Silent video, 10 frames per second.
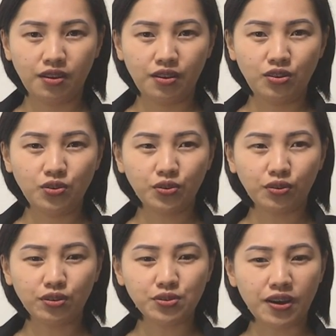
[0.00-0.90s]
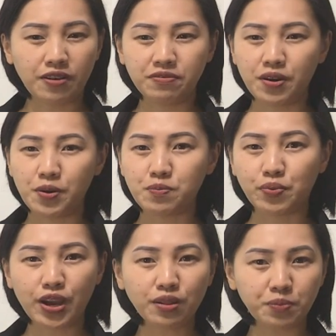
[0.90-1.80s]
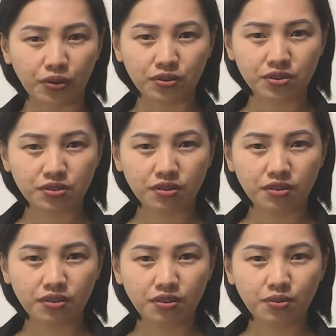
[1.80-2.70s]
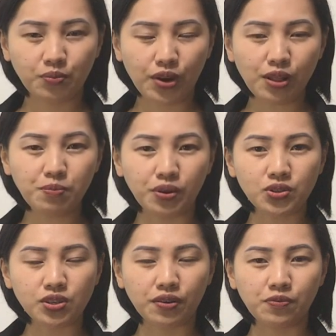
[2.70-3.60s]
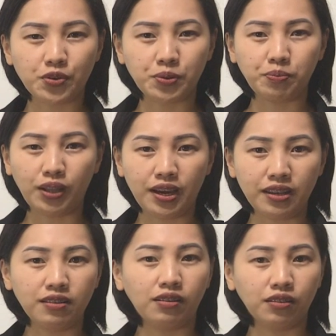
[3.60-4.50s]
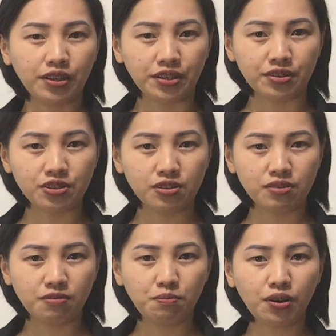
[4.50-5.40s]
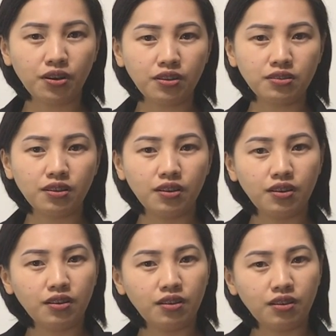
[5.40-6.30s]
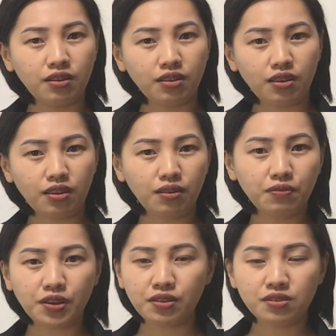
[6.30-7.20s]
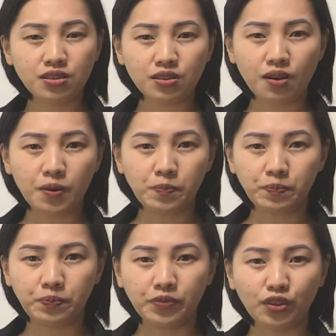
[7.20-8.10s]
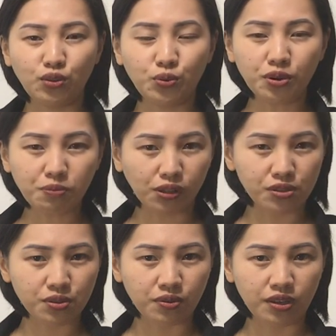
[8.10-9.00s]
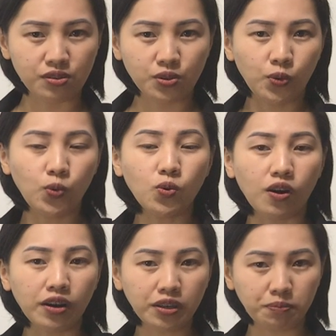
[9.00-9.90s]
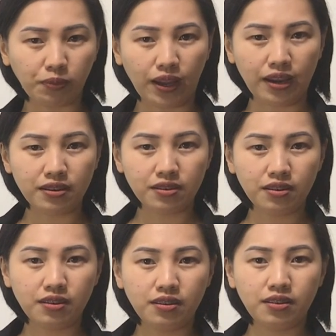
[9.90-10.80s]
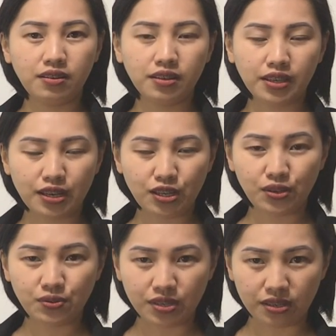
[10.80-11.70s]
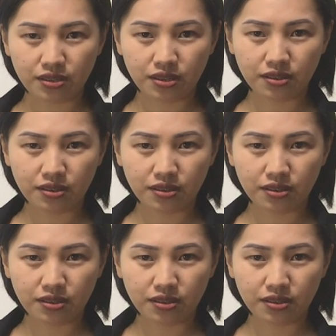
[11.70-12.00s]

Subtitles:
You could also have Braille books. Braille books are for blind learners, but even some normal students who aren't blind can use it.